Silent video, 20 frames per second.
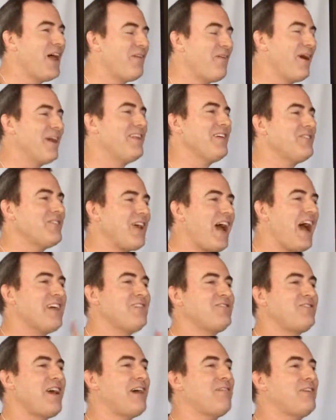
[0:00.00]
By the way, this
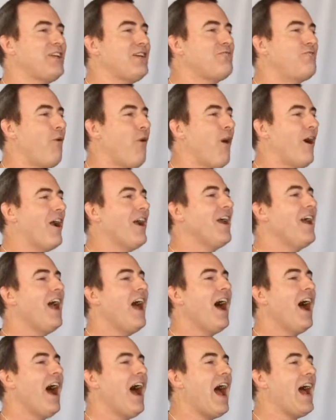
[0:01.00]
guy's 74.
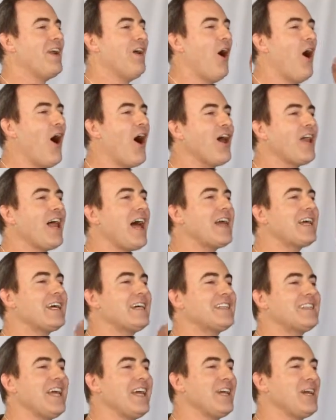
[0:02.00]
And all I
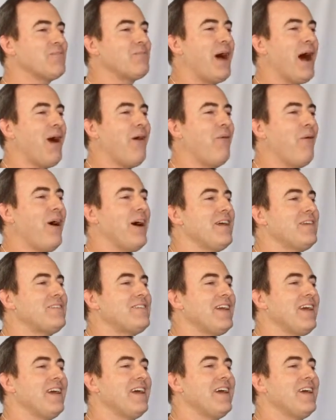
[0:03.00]
could think about
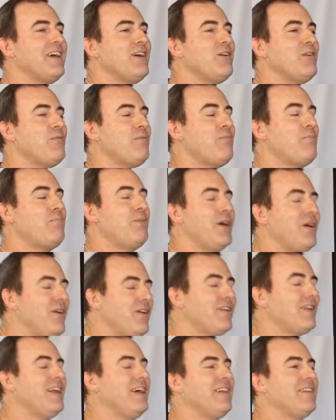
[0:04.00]
was
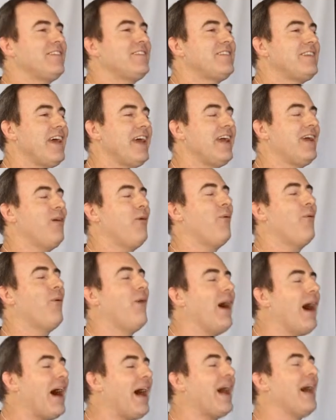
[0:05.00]
Bill Clinton saying,
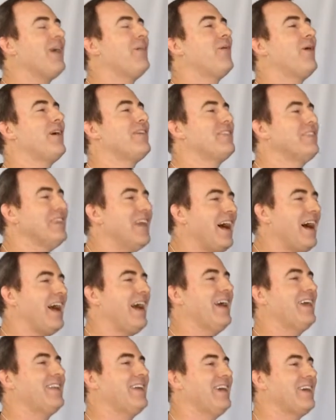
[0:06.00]
why wasn't
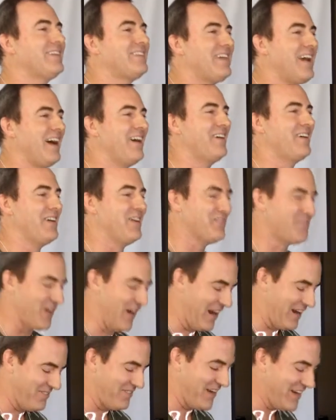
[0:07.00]
I the Italian
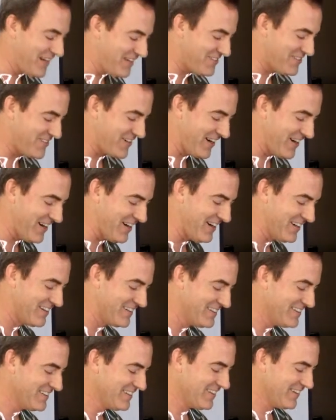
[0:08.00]
prime minister?
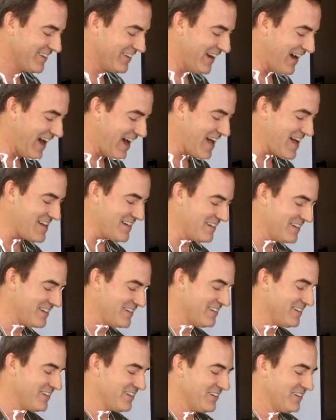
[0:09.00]

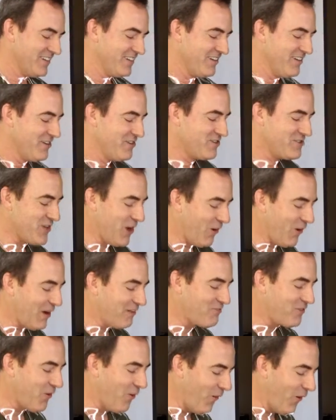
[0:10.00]
Right? So,
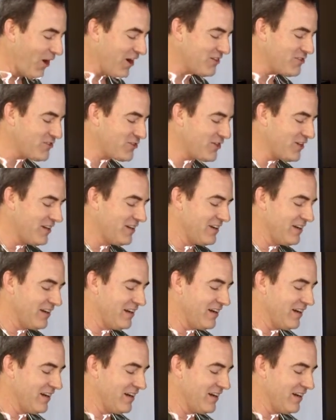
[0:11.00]
of course,